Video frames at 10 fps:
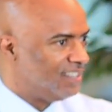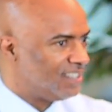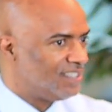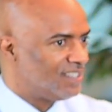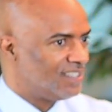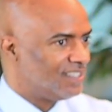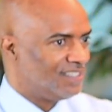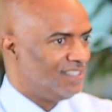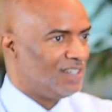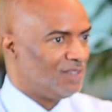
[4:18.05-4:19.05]
and just,
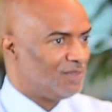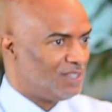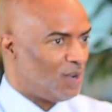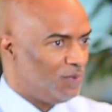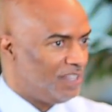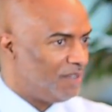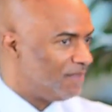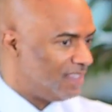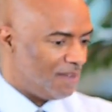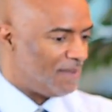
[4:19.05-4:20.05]
you know, told
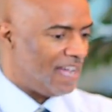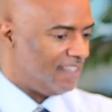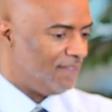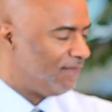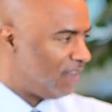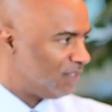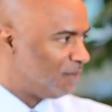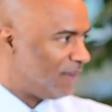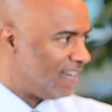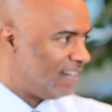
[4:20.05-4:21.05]
them how he felt
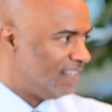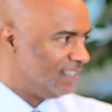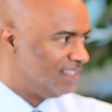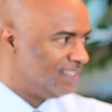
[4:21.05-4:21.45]
about it.